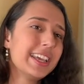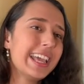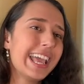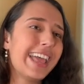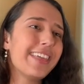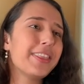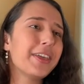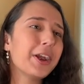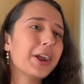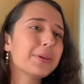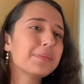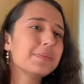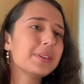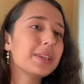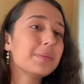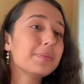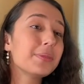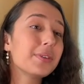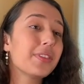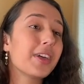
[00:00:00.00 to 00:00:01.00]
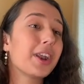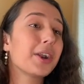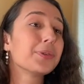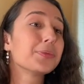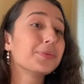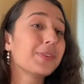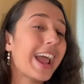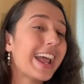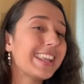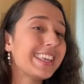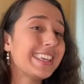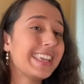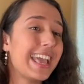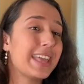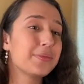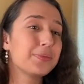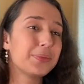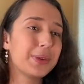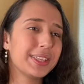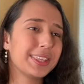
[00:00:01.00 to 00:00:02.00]
and there are people that are ready
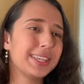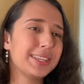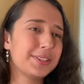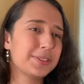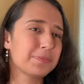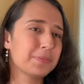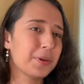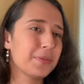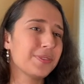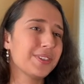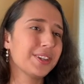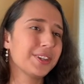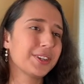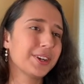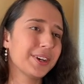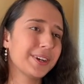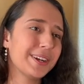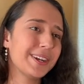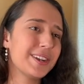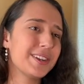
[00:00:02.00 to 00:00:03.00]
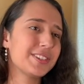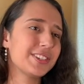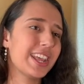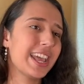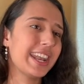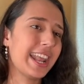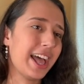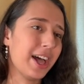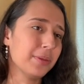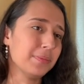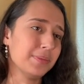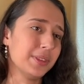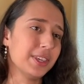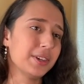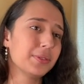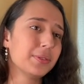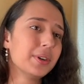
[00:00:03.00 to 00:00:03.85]
and willing to both encourage and help you.